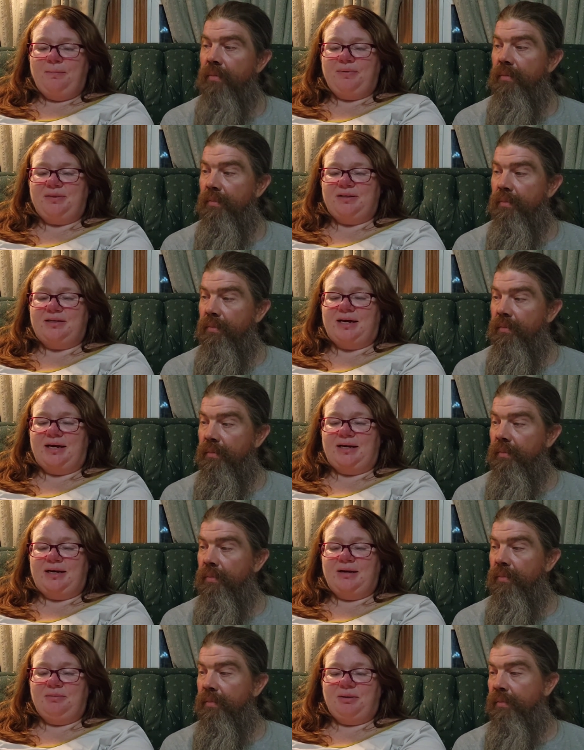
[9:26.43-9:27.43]
Speaker 1: but the
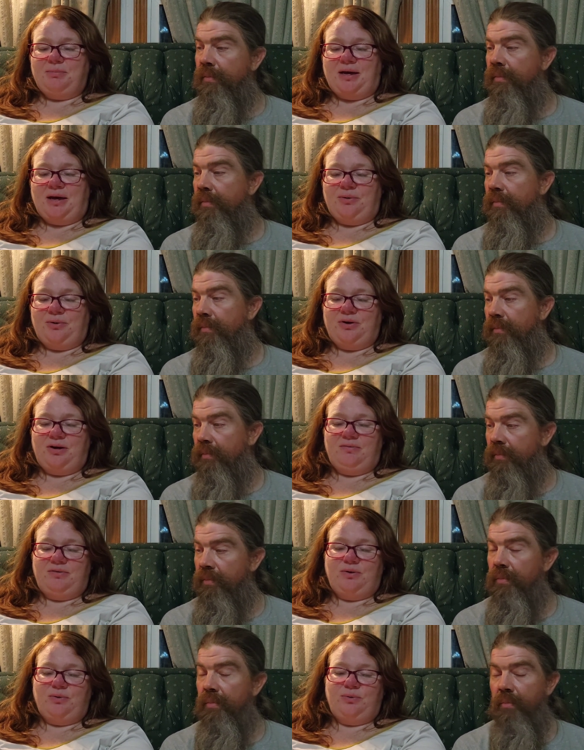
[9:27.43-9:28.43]
dynamic power of
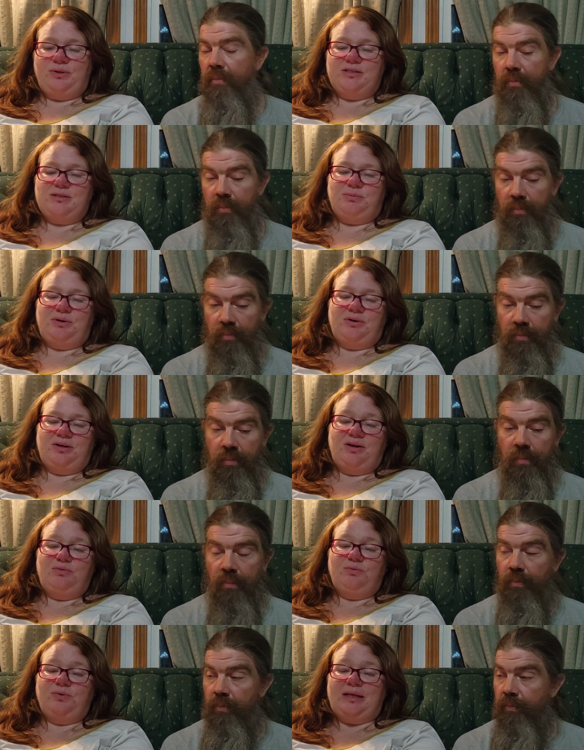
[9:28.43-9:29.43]
the Holy Spirit
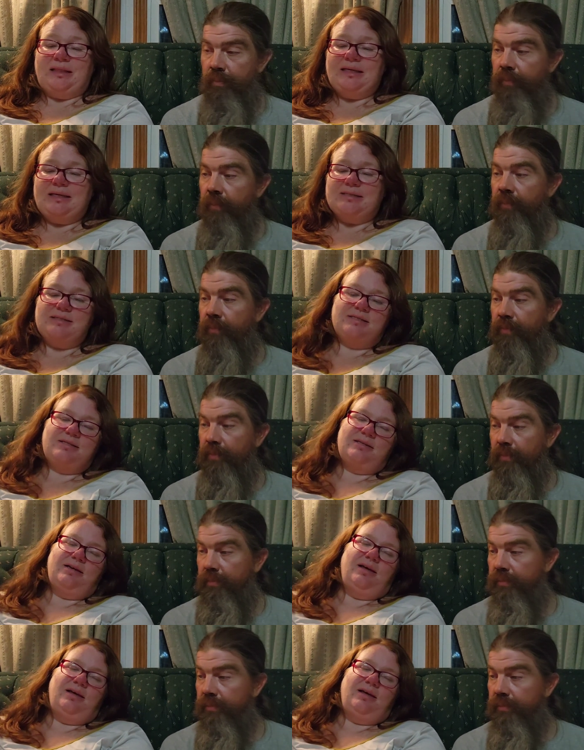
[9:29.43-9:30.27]
released